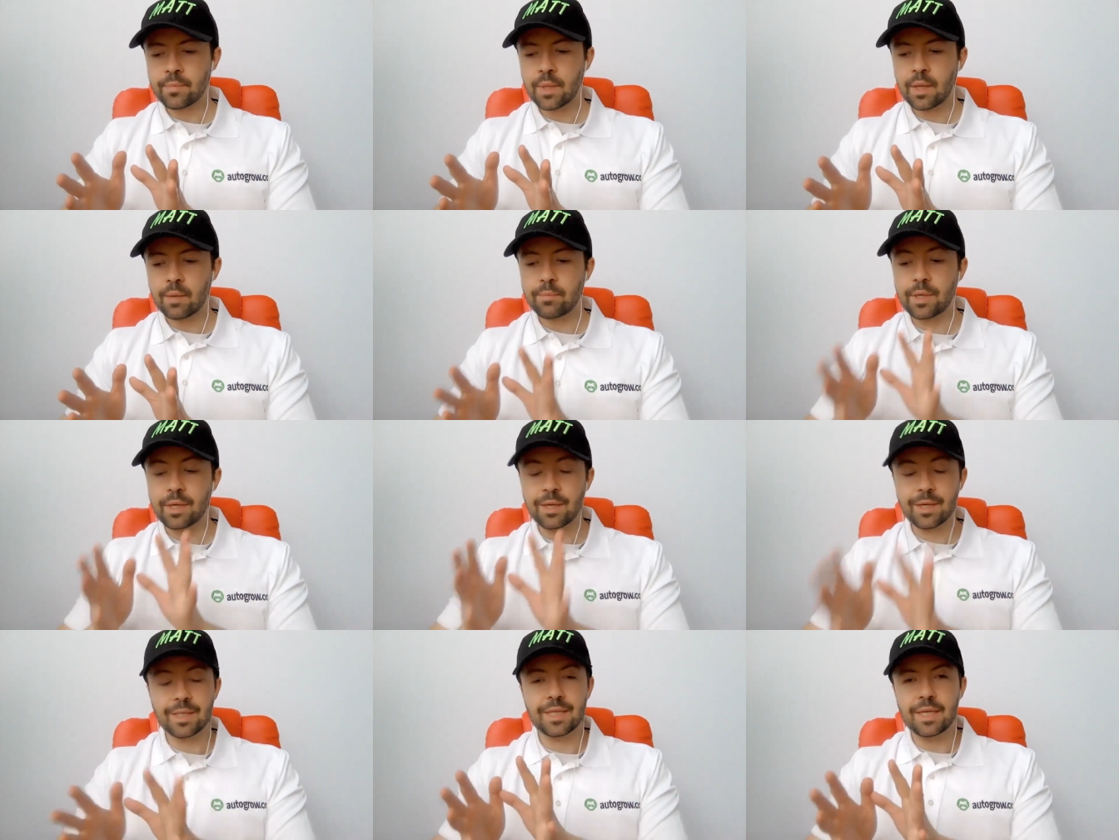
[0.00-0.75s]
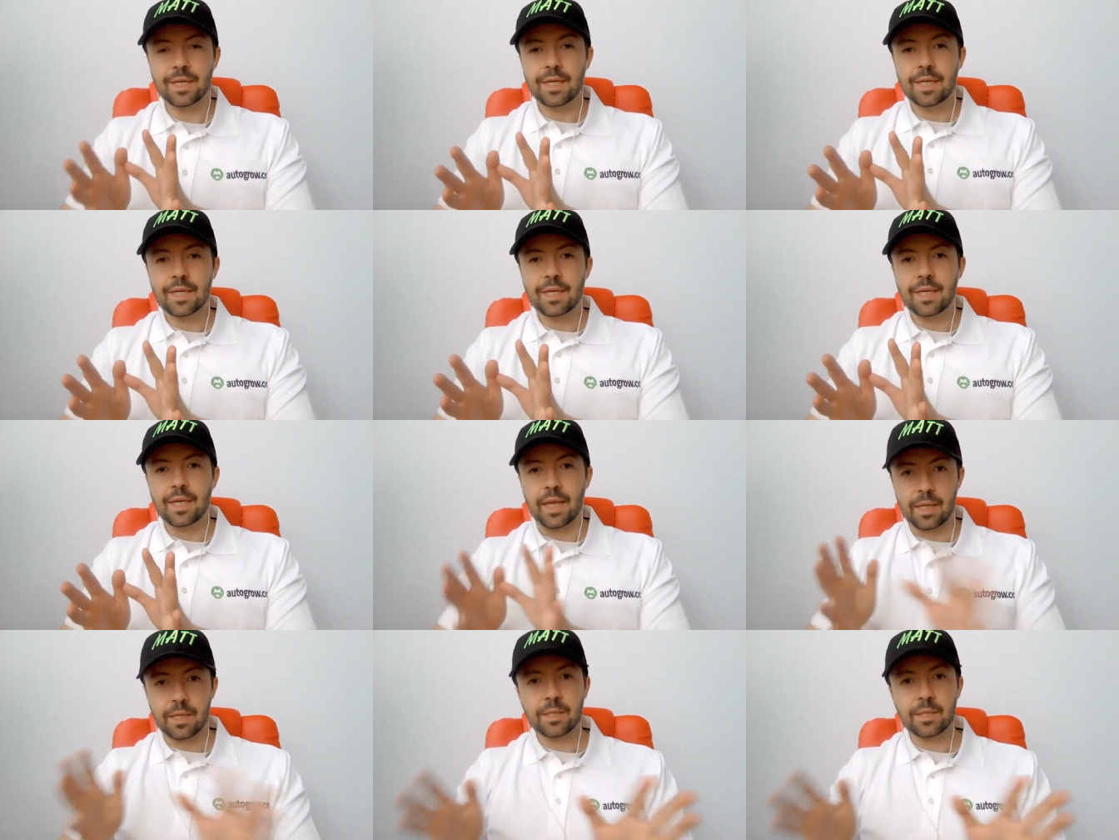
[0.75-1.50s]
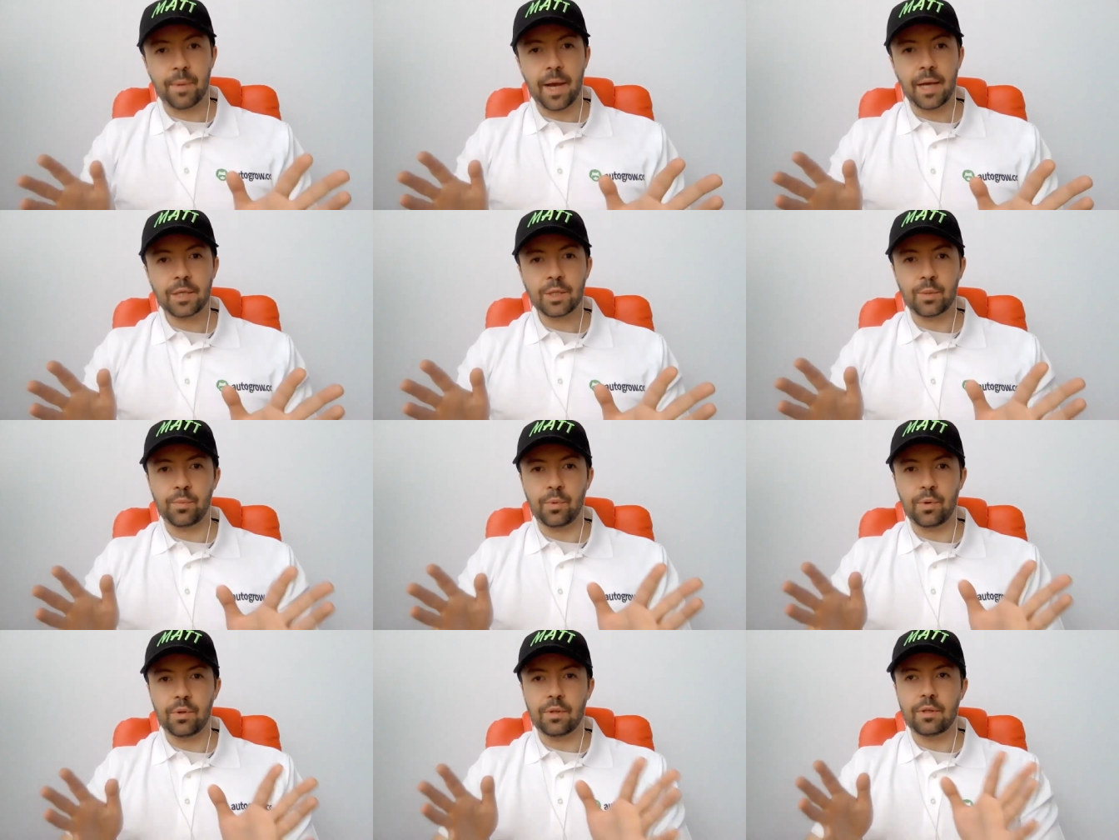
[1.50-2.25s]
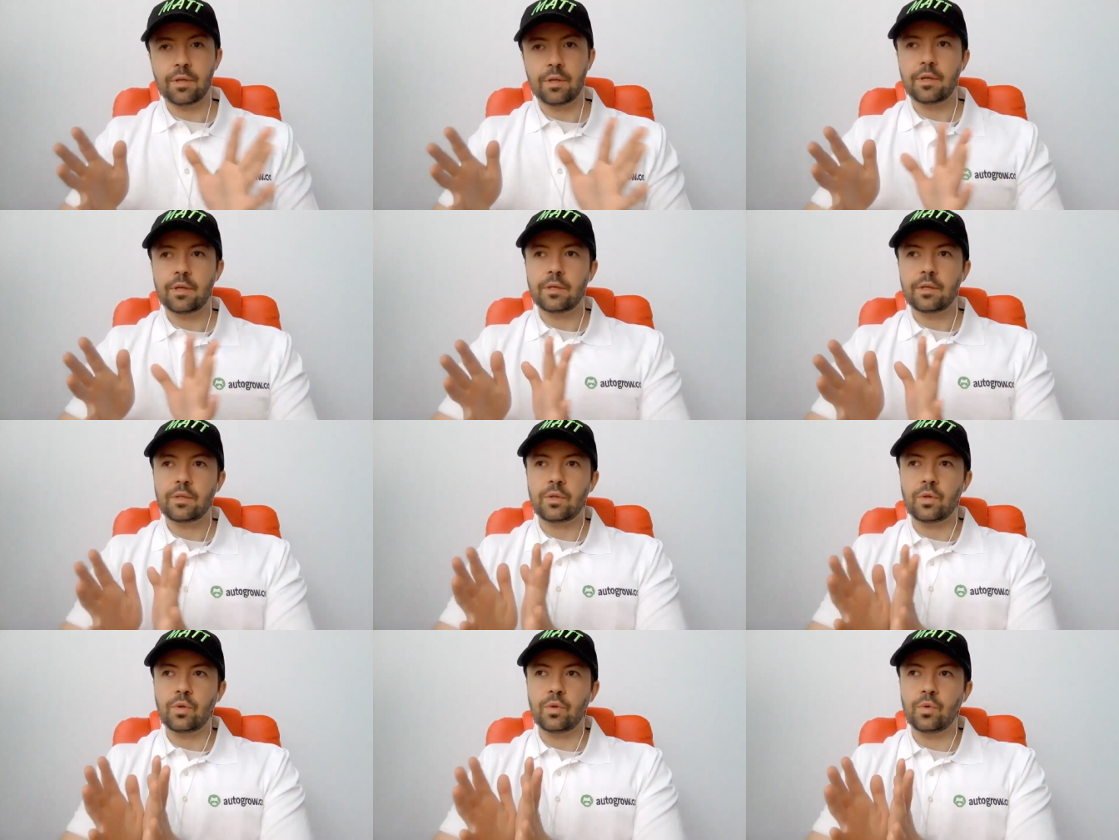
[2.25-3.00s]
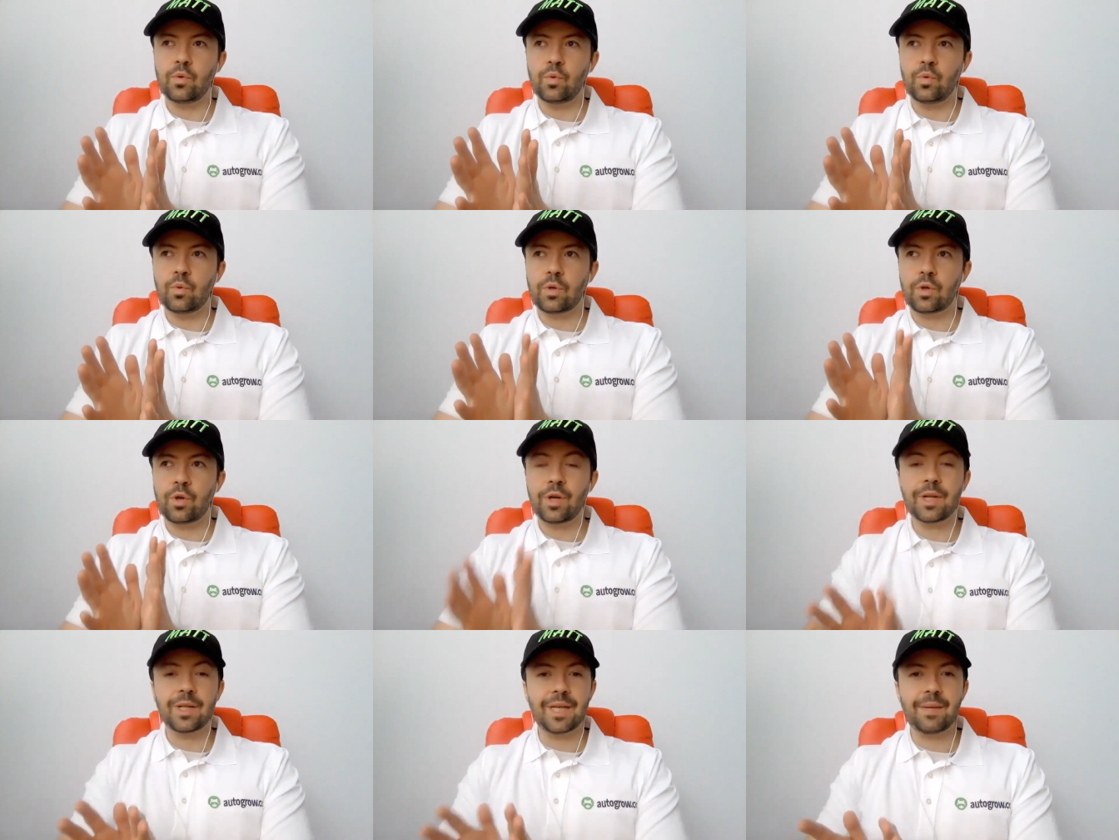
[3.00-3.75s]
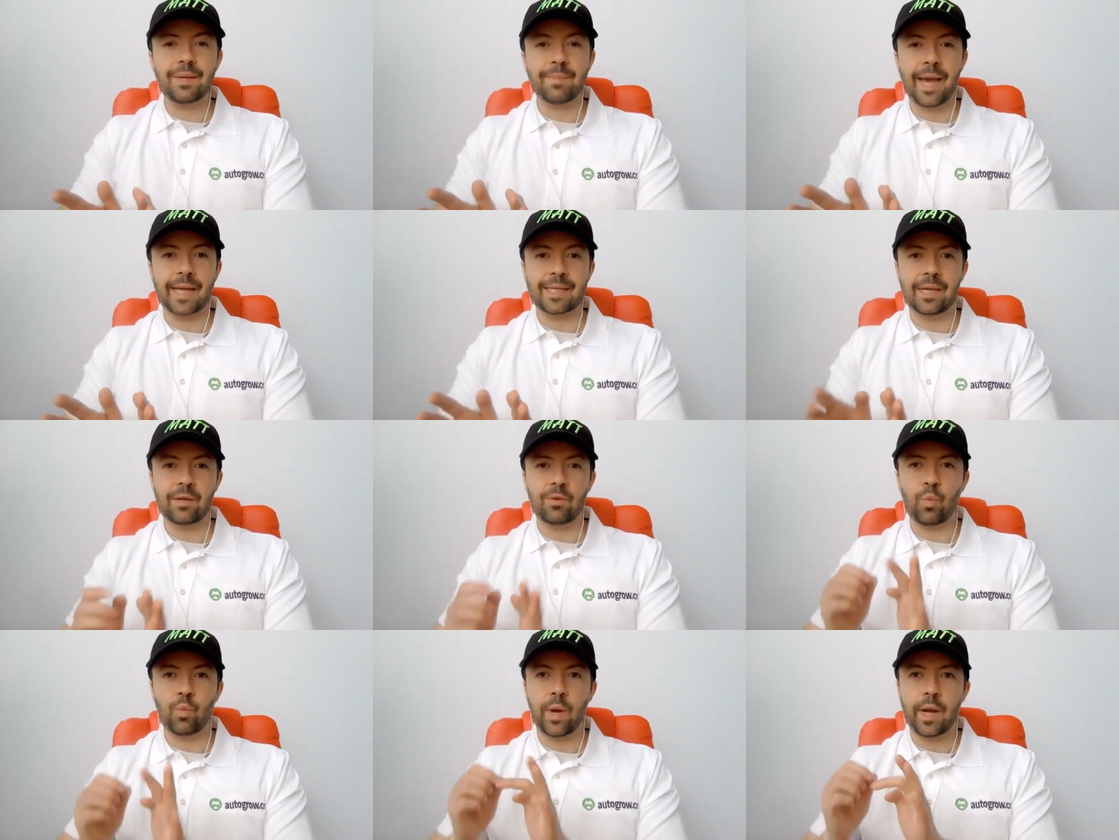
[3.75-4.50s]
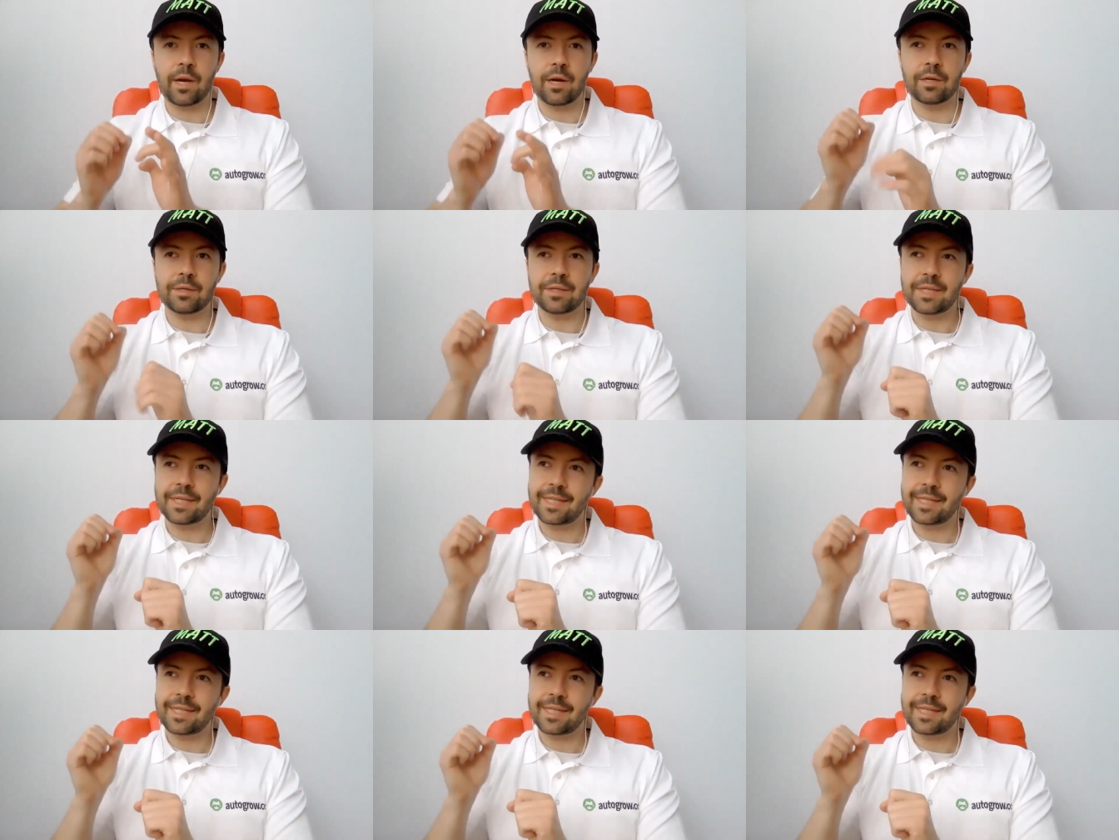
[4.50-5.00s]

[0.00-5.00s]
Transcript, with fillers: Because it is possible to create a lead magnet where